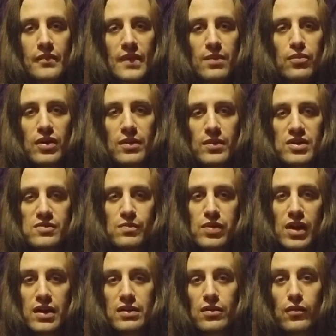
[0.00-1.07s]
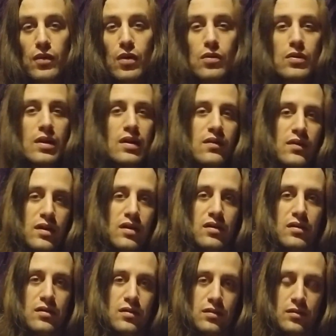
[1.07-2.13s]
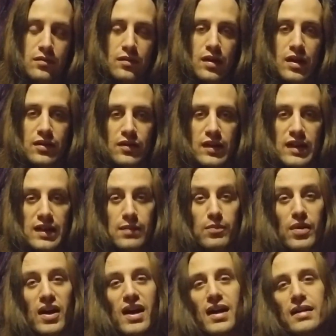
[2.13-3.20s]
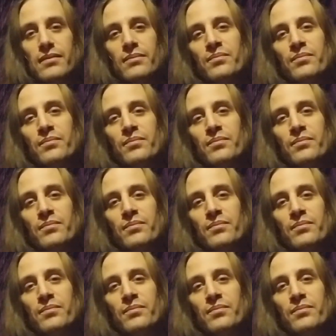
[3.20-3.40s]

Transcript: pretty much play the role of a unthinking bot